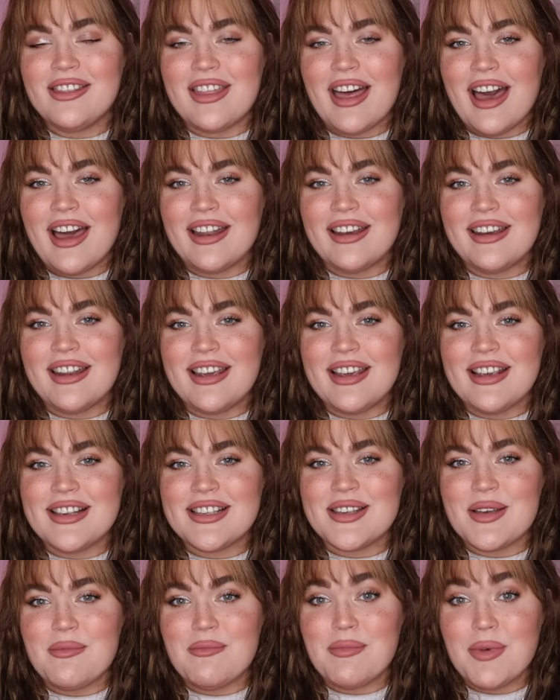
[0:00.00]
that
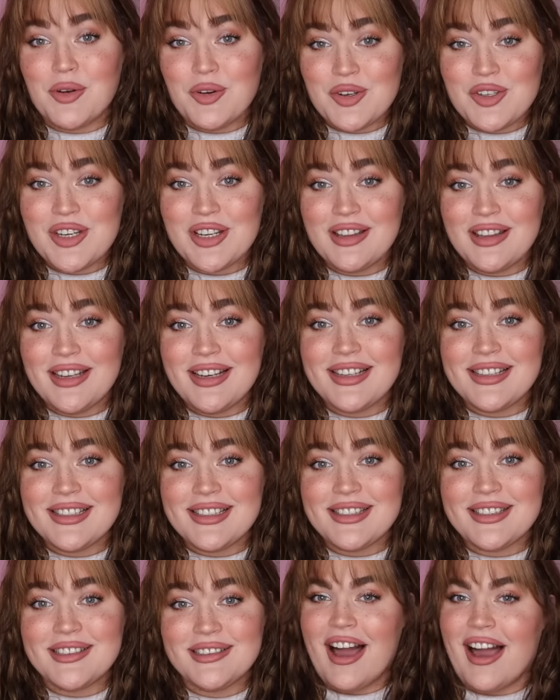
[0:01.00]
is
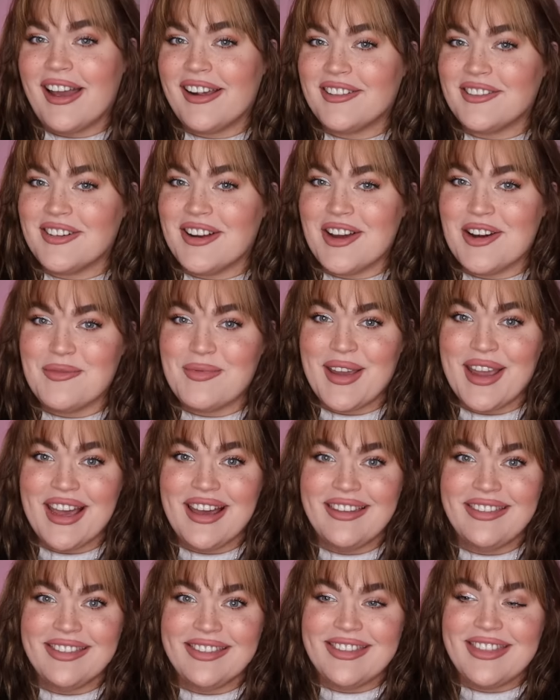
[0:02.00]
motionless. I don't know,
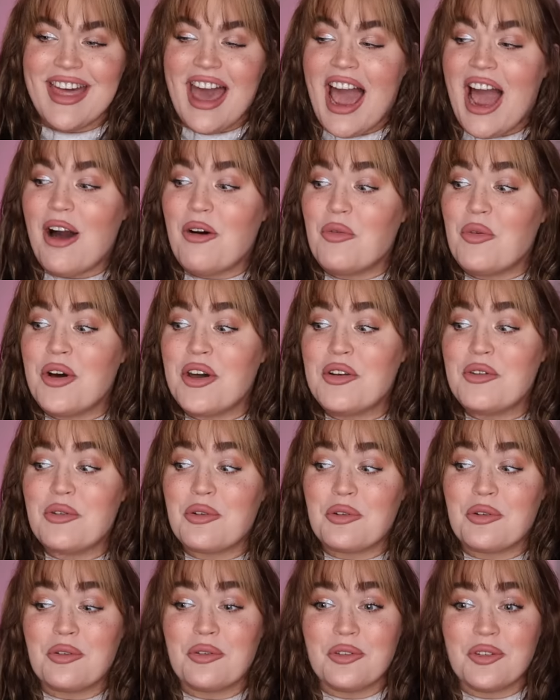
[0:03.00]
man, that one
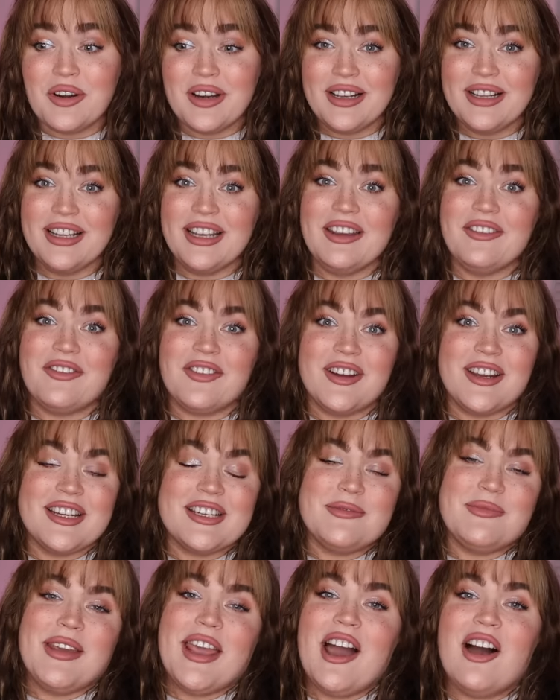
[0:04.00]
really
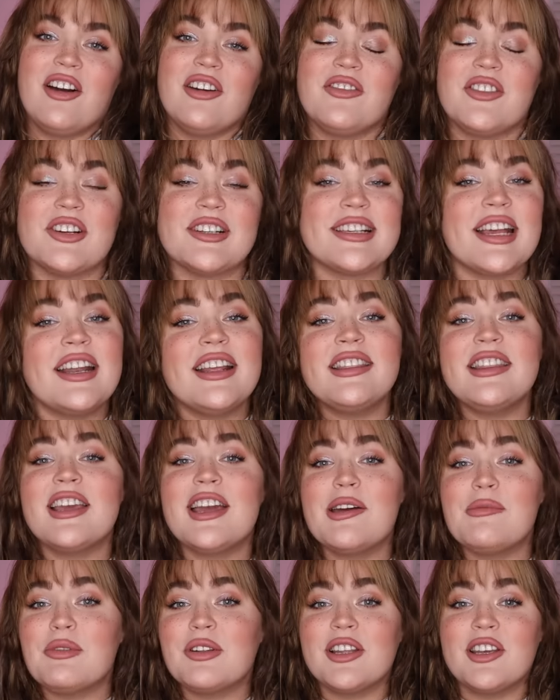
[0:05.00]
freaked me out. If there's
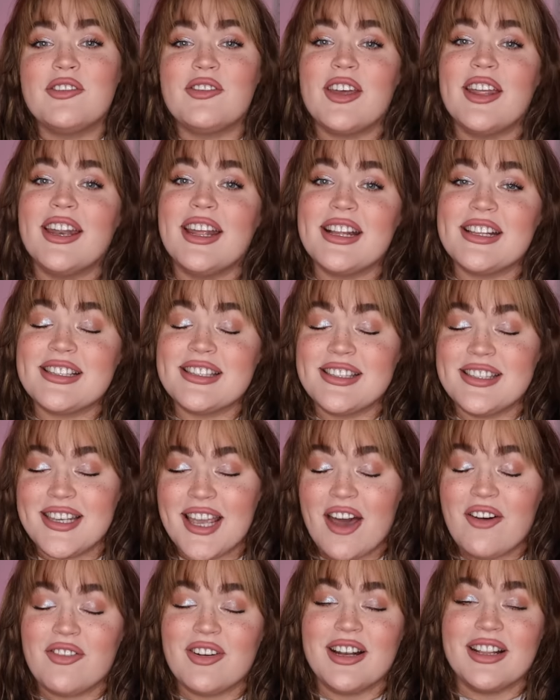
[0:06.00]
anything I believe in, it's
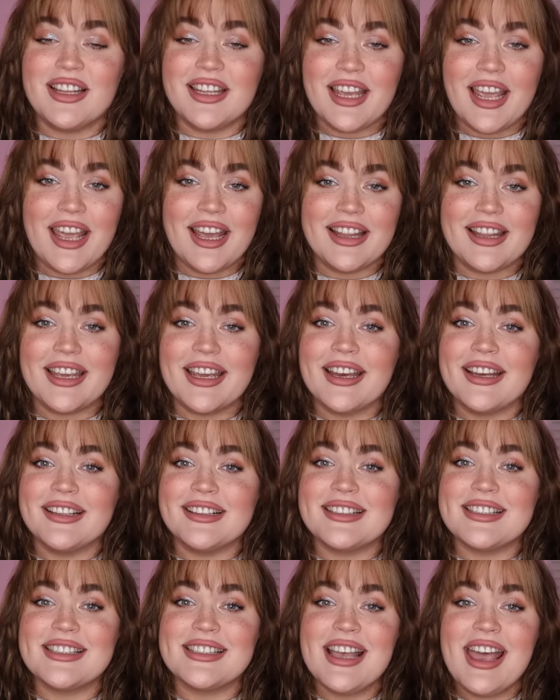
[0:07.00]
definitely
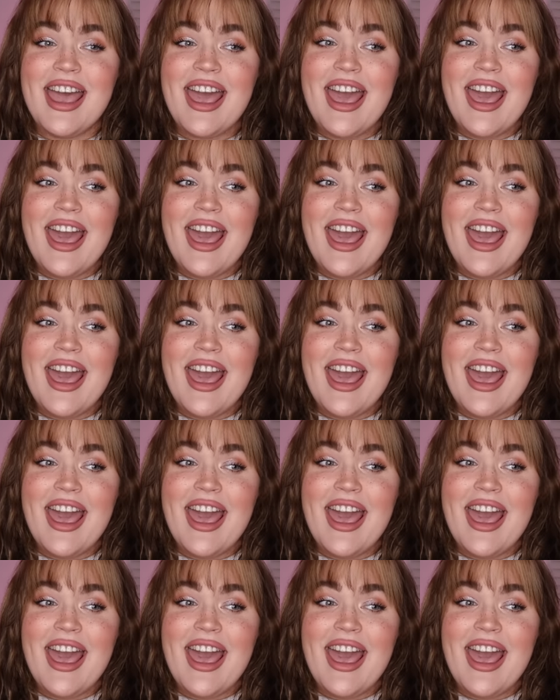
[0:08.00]
aliens.